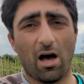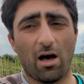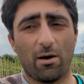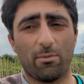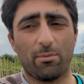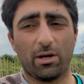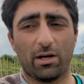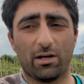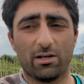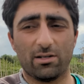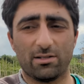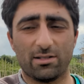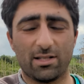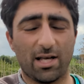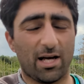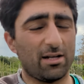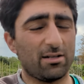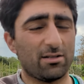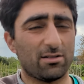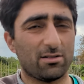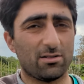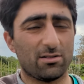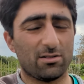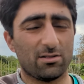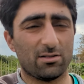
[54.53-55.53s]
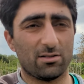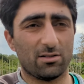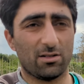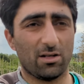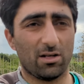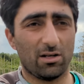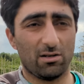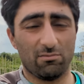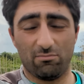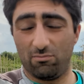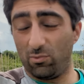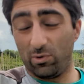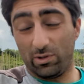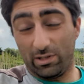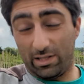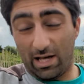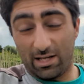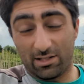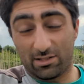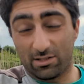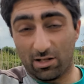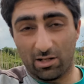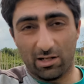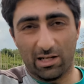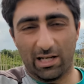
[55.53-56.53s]
because that's
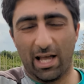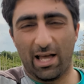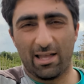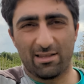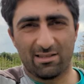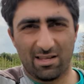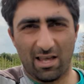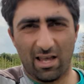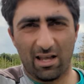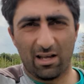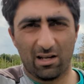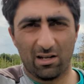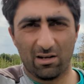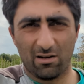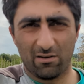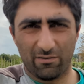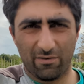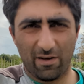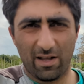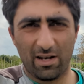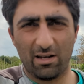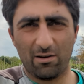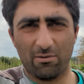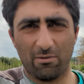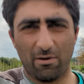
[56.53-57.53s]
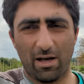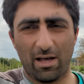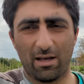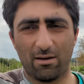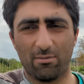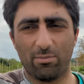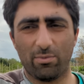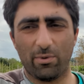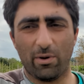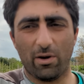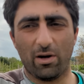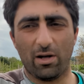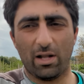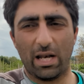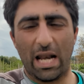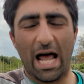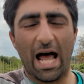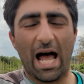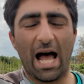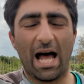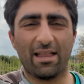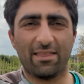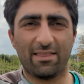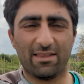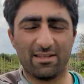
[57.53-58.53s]
going to get taken off anyway. But
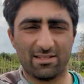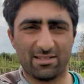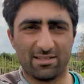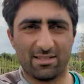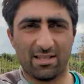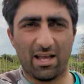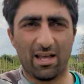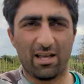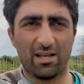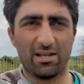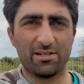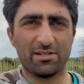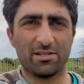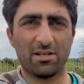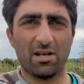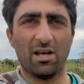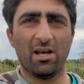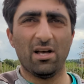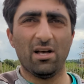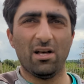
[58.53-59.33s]
at this stage,